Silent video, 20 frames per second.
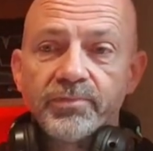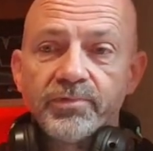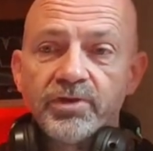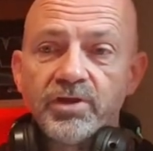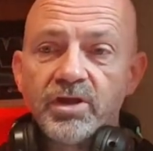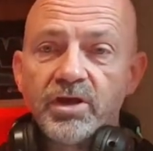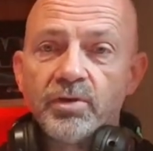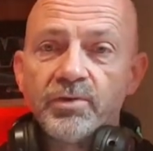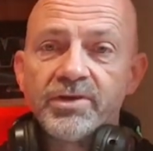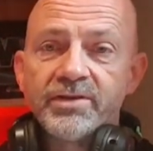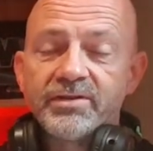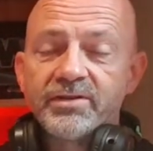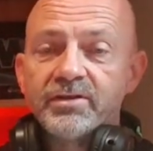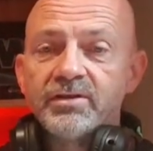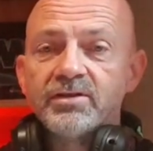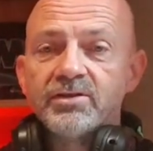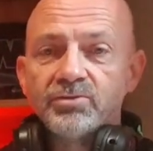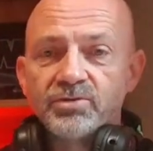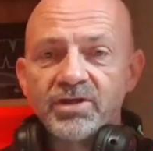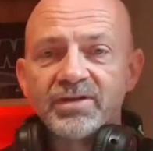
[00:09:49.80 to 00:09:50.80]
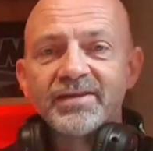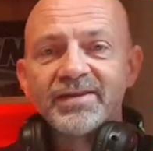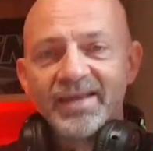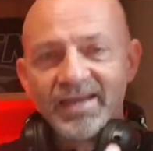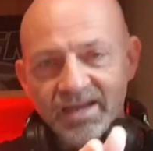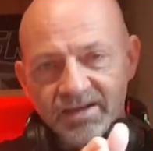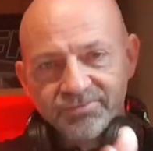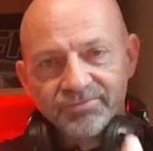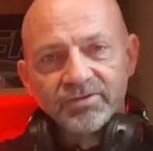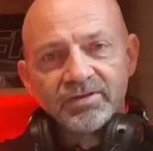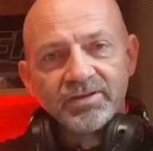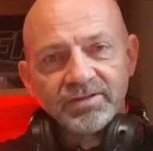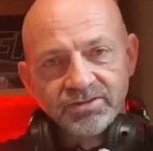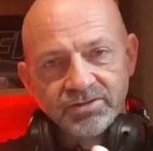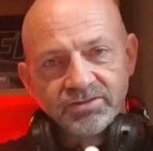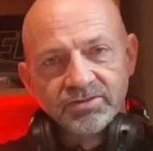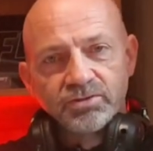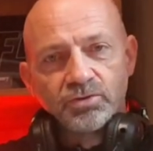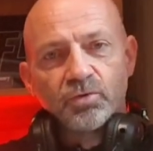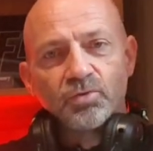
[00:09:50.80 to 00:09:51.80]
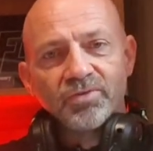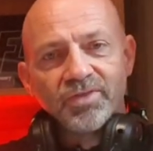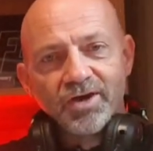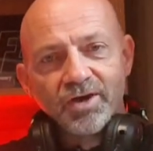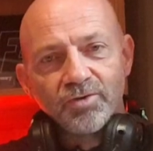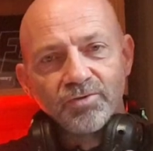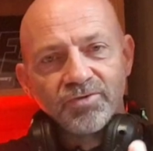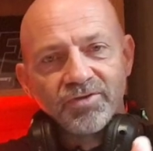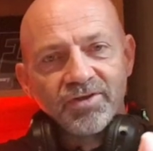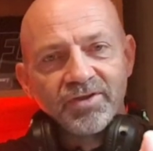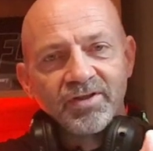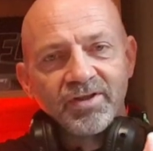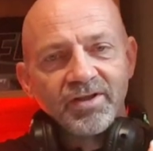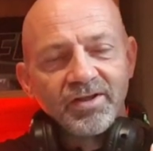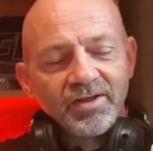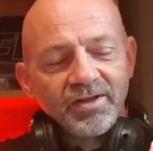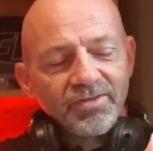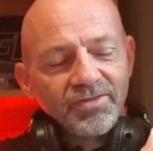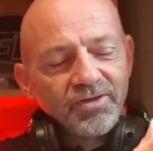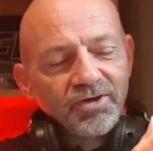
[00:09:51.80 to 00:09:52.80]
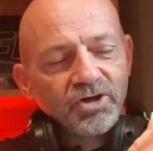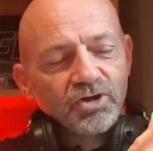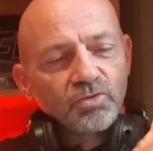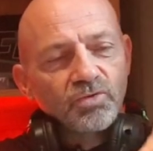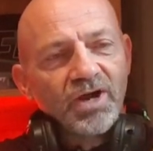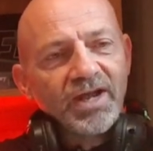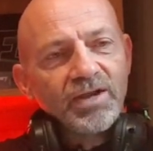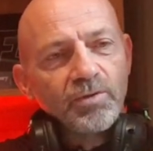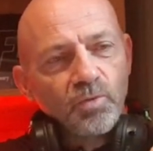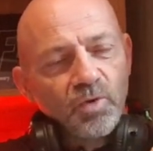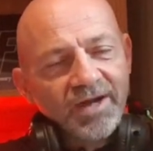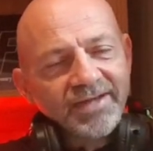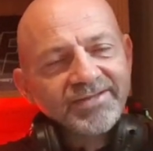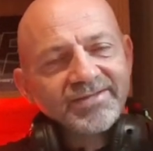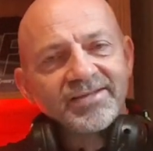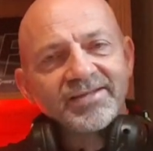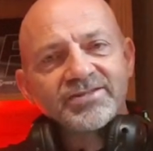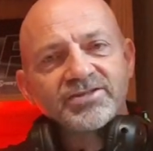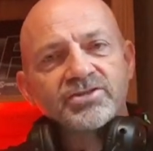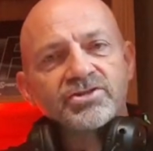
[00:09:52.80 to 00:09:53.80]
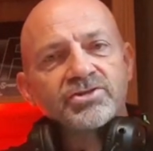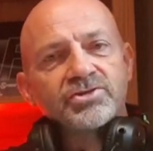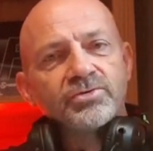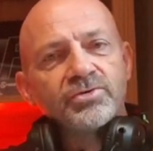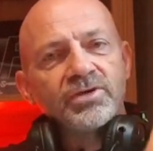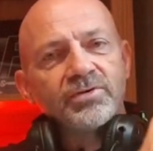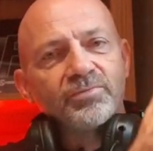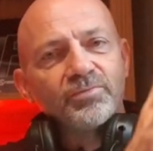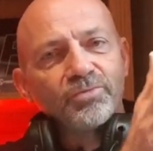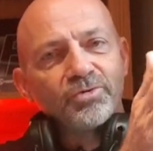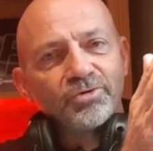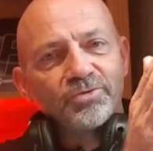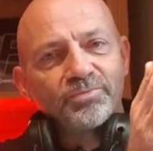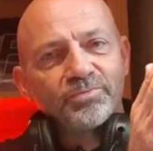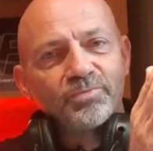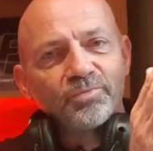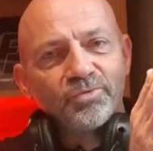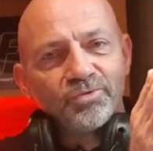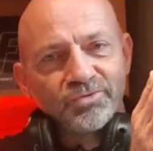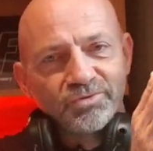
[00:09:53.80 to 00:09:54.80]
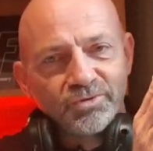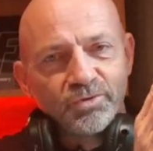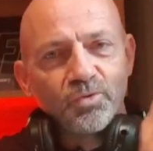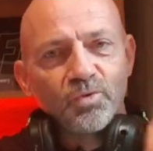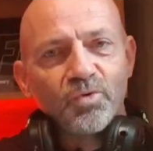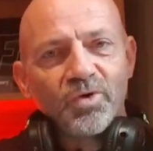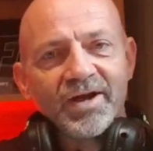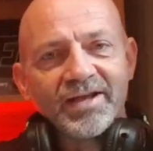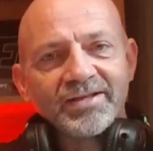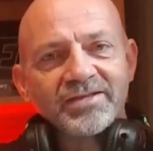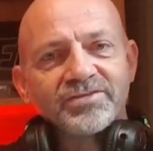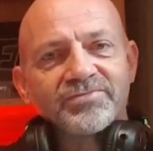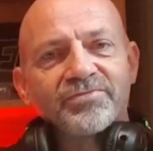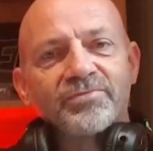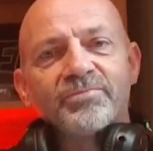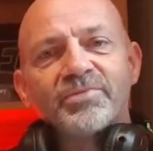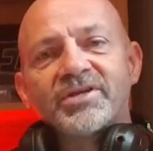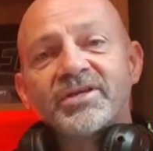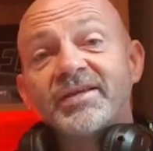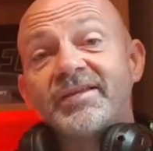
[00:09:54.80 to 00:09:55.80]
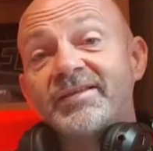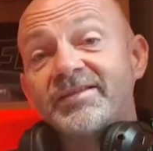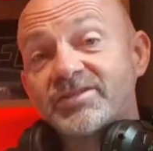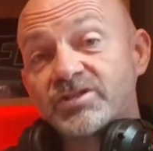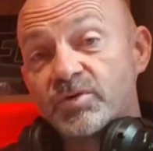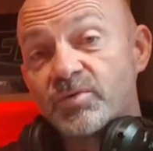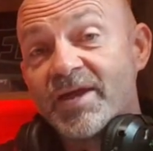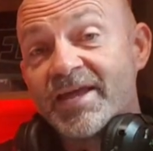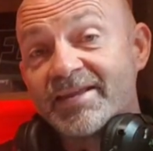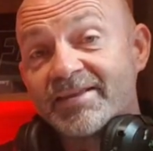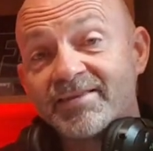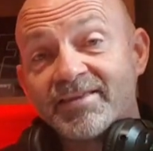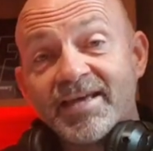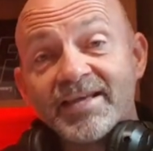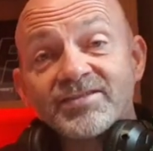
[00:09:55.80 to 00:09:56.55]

You know, you didn't have to listen to, although the great way to listen to it was always from beginning to end.